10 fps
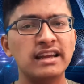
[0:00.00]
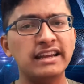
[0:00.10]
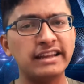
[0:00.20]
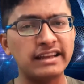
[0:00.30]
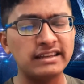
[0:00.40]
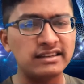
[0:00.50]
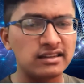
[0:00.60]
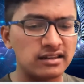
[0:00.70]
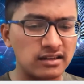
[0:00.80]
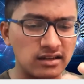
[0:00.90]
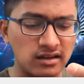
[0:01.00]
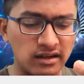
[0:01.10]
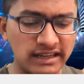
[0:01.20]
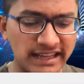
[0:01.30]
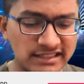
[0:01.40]
It
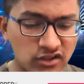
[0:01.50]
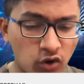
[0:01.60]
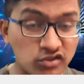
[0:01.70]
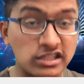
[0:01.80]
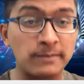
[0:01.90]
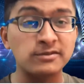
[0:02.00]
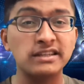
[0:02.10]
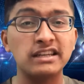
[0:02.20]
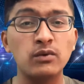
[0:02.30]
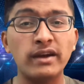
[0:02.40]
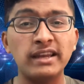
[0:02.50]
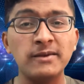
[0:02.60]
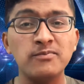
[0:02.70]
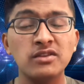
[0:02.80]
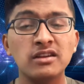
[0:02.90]
has the concepts in a very,